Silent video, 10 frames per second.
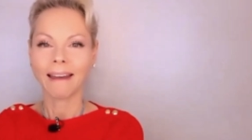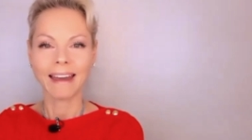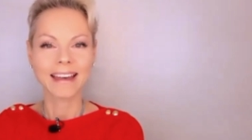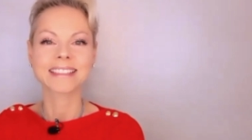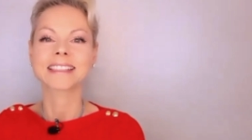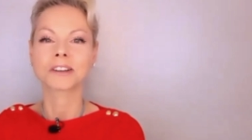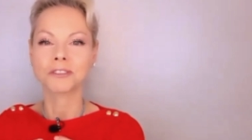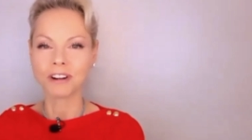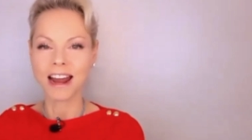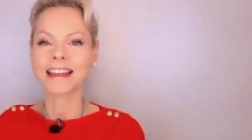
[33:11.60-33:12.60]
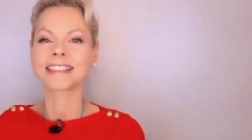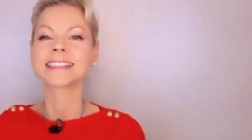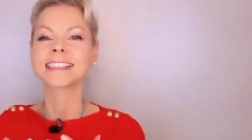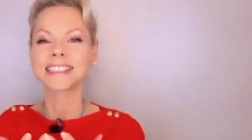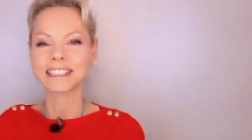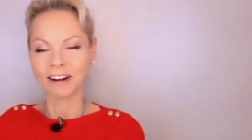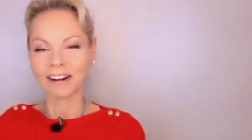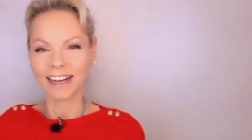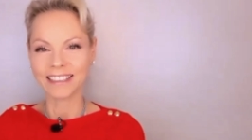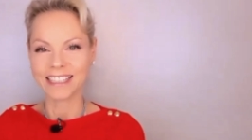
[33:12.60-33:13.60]
as the grand star
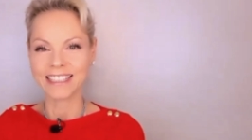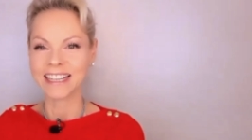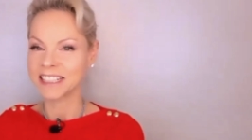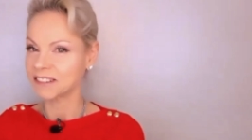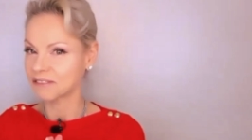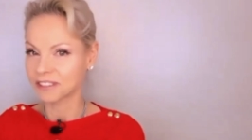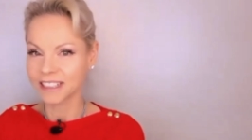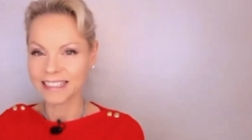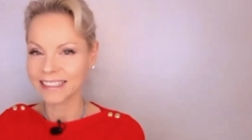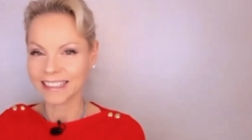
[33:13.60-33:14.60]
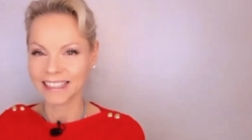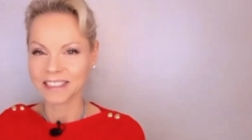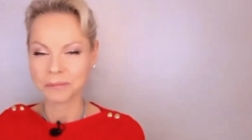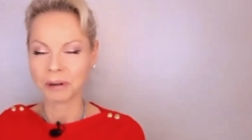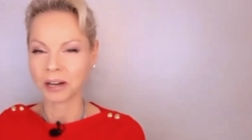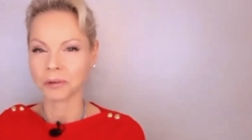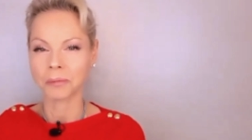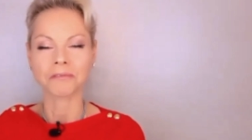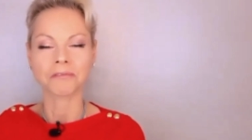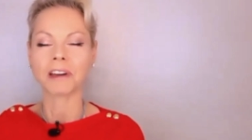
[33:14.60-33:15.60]
artist that he really is, apart
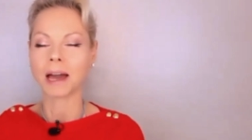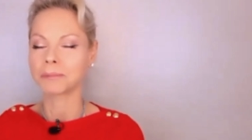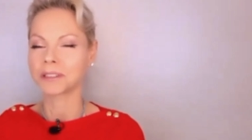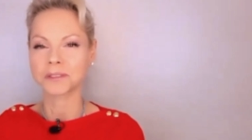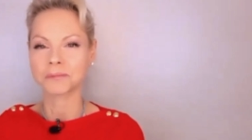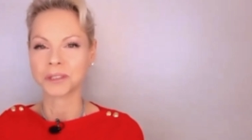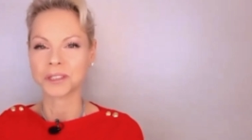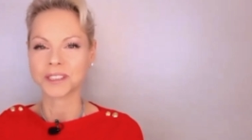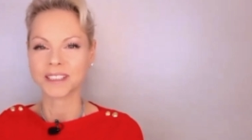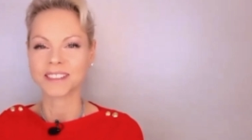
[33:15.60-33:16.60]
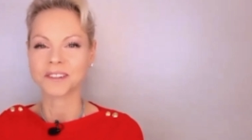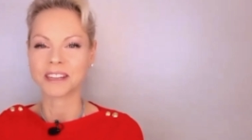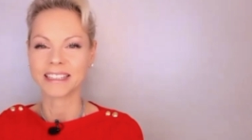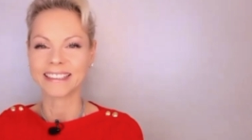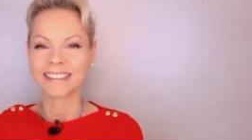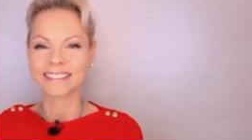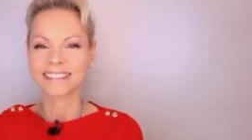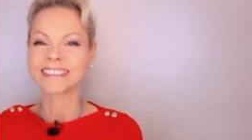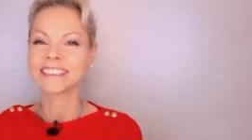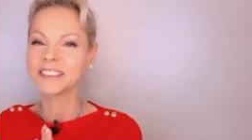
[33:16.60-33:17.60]
from a fabulous person. So thank you.
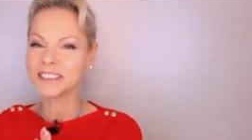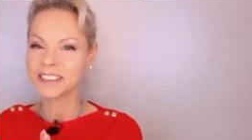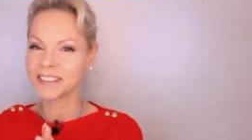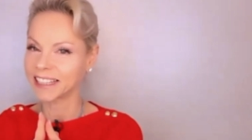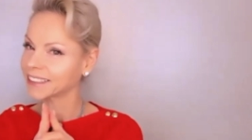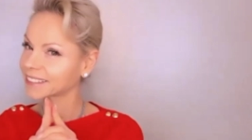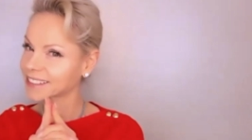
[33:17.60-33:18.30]
See you soon, and